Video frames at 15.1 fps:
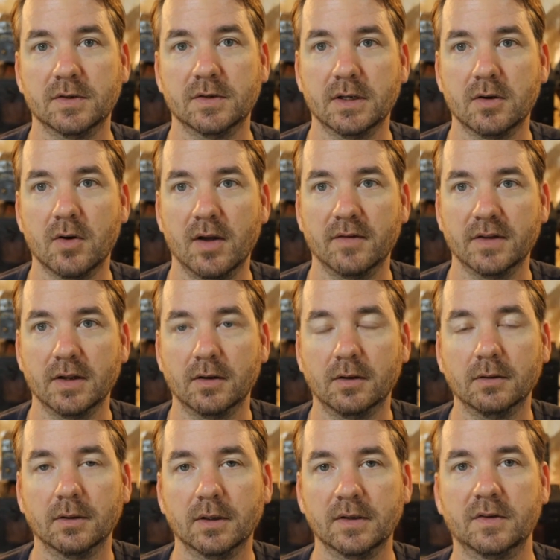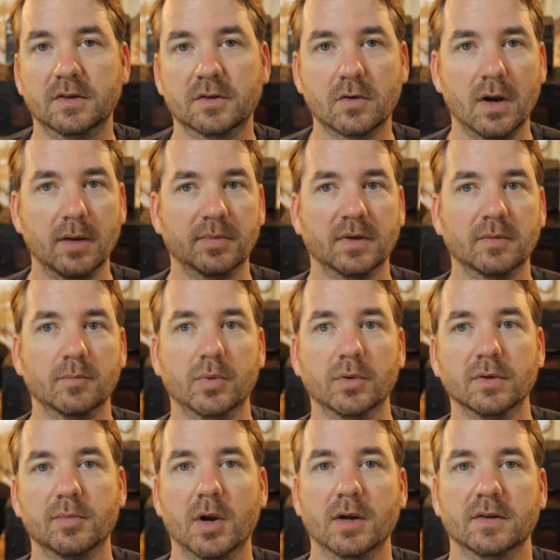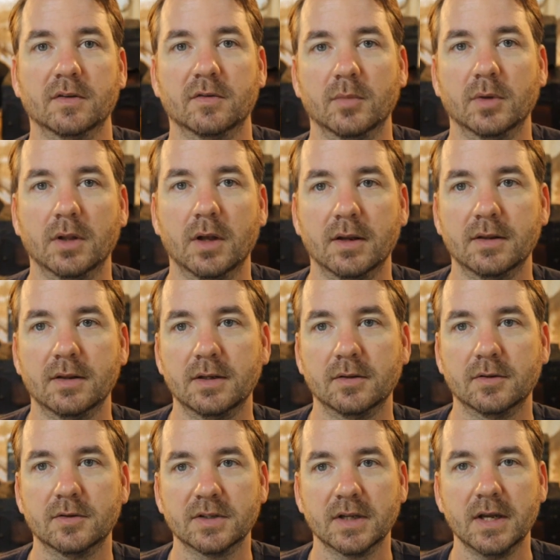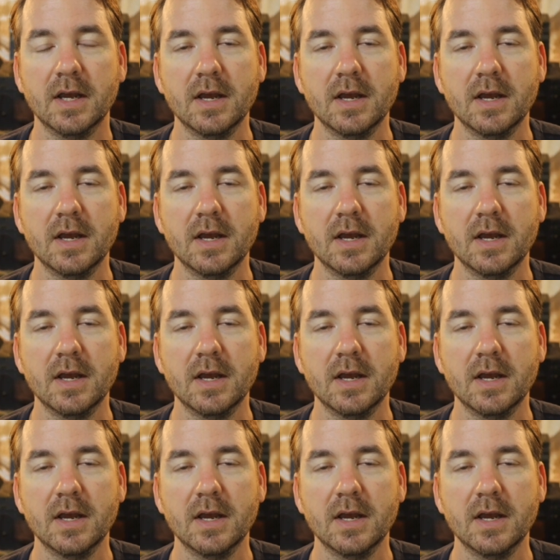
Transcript: And he graphs out, he scrapes and pulls prices from a lot of the dealers.